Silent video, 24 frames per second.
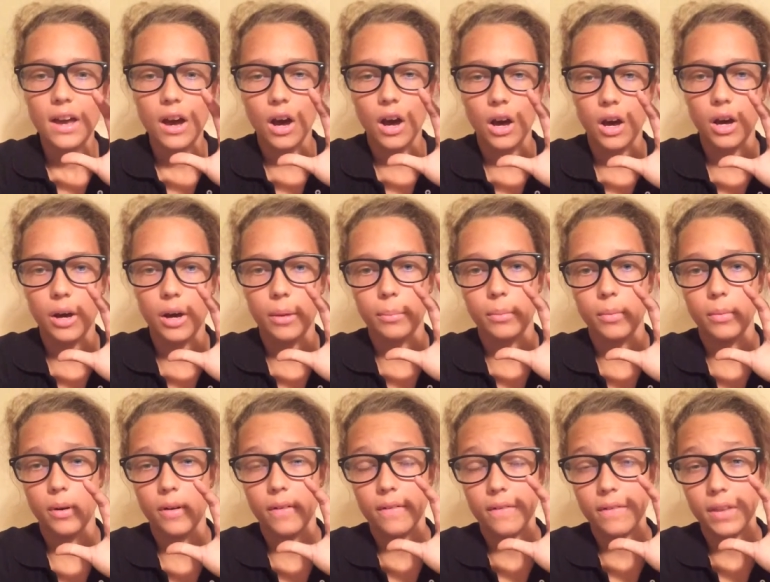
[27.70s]

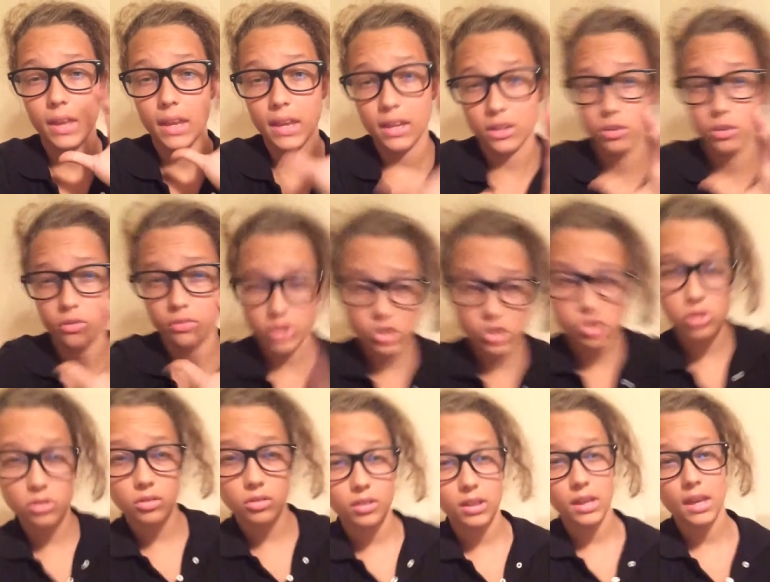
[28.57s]
um,
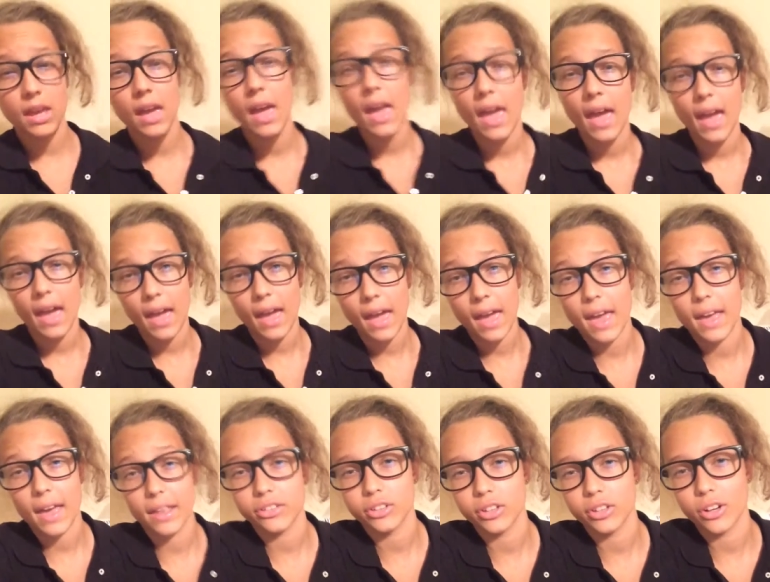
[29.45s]
individually
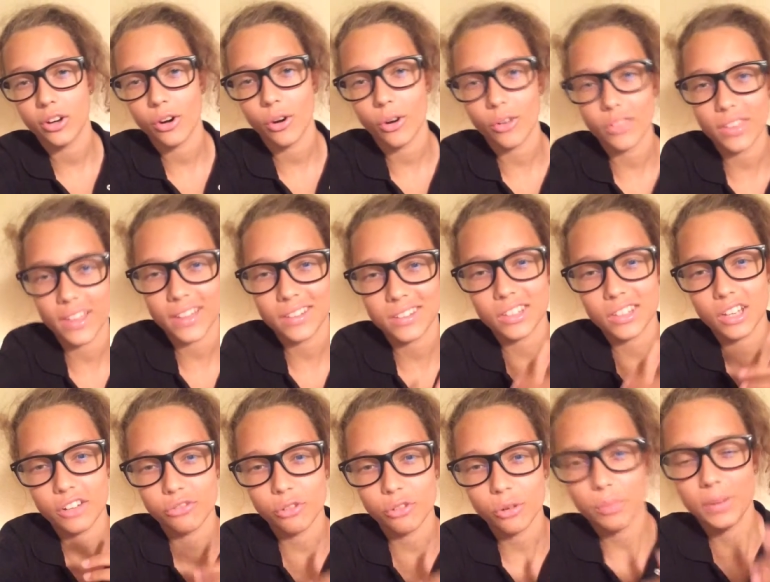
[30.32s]
and uh, all that
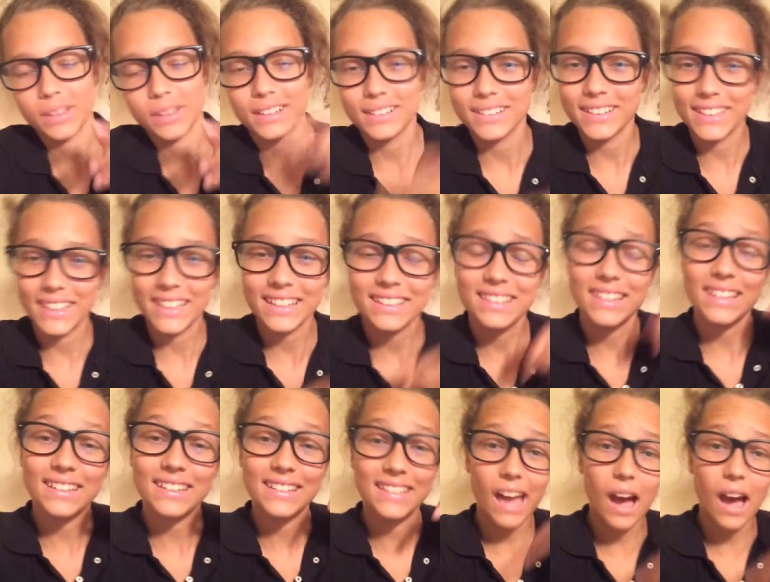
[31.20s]
stuff will be
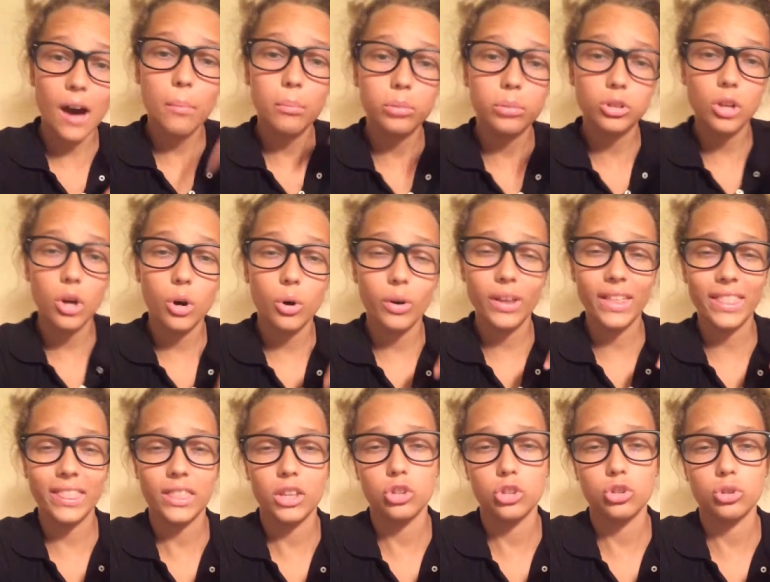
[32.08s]
linked down below
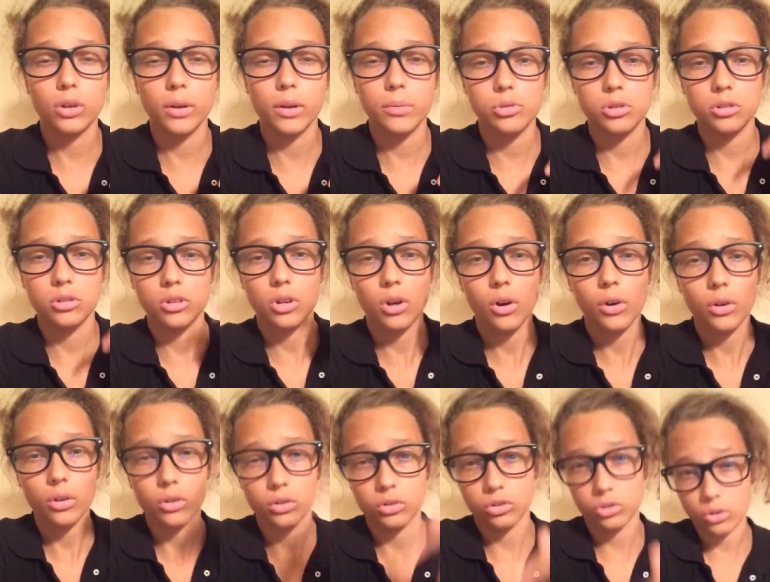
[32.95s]
in the description go
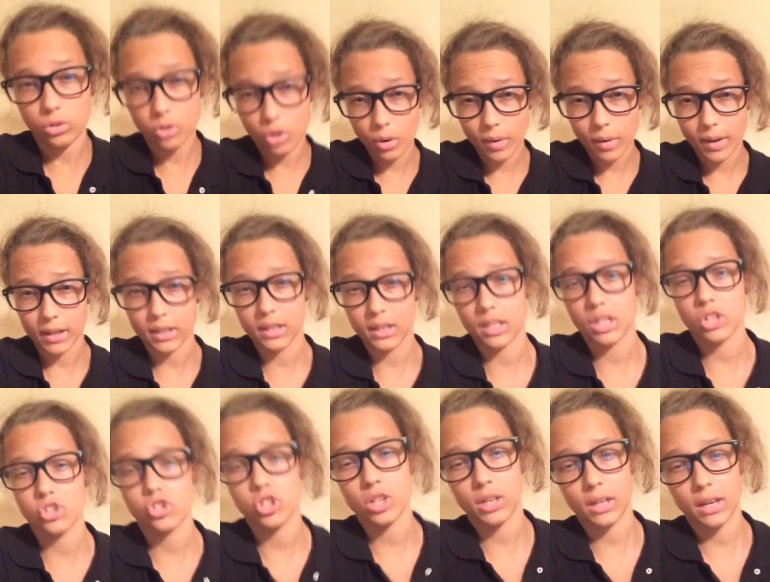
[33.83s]
so go ahead
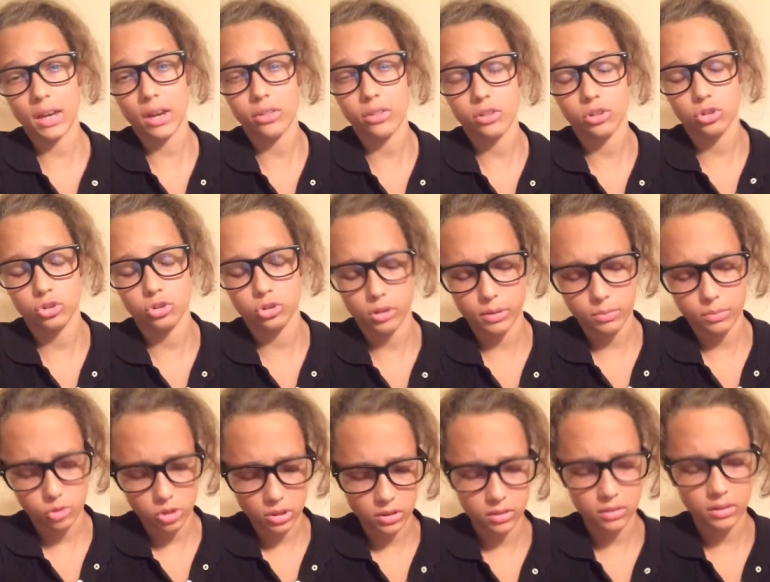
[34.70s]
and check out the
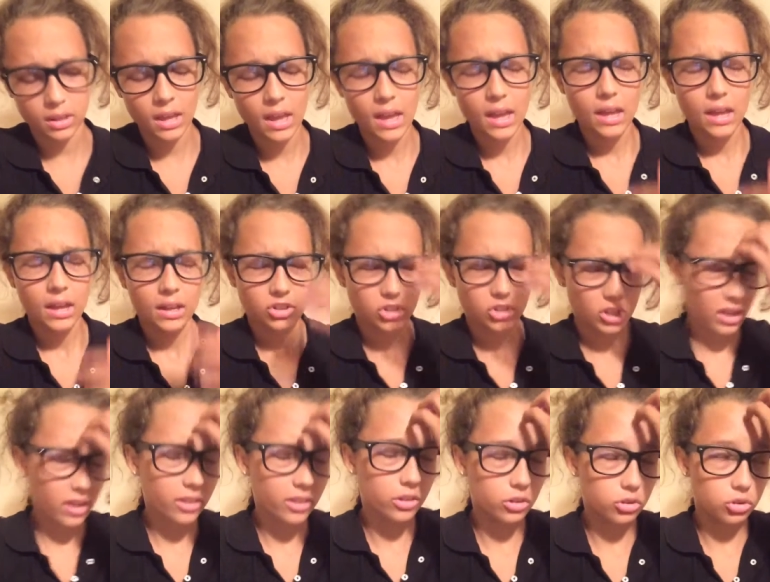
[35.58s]
descriptions
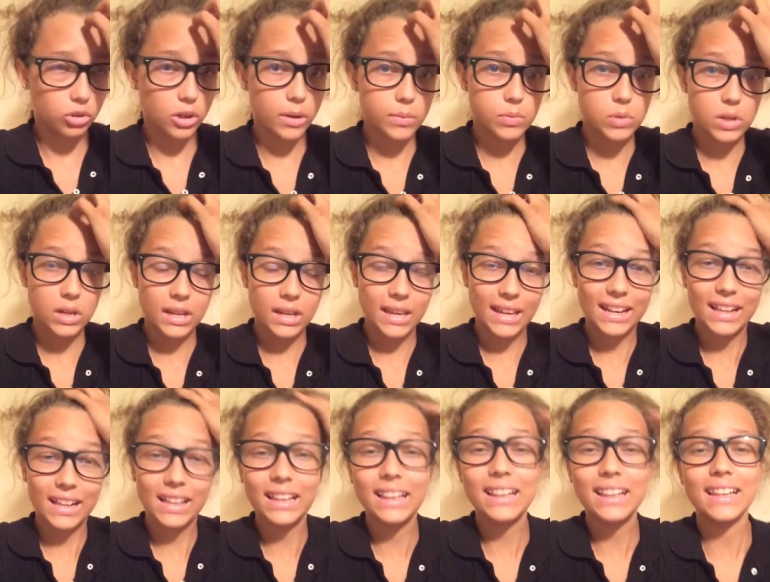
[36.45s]
check out the description and
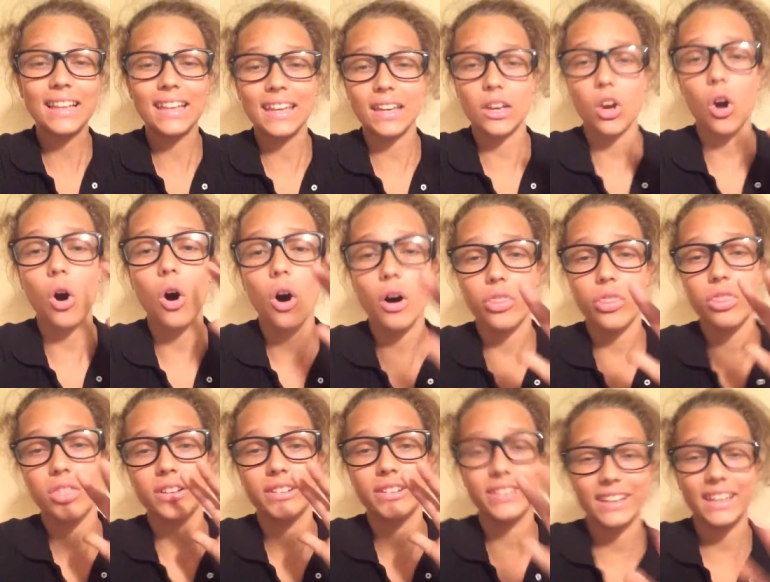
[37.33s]
click on
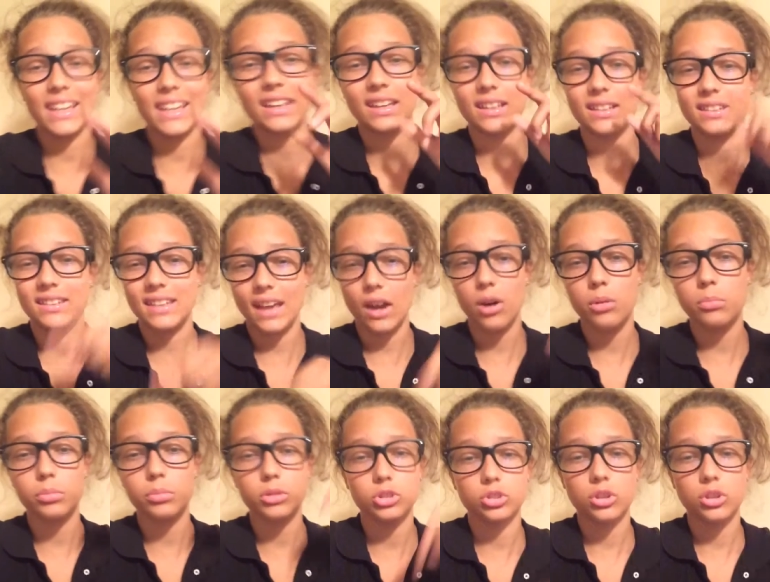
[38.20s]
the link
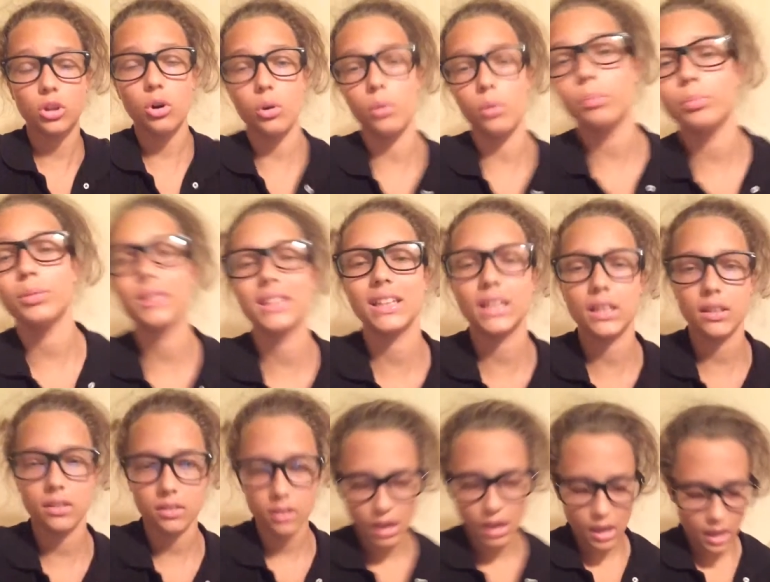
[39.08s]
down below please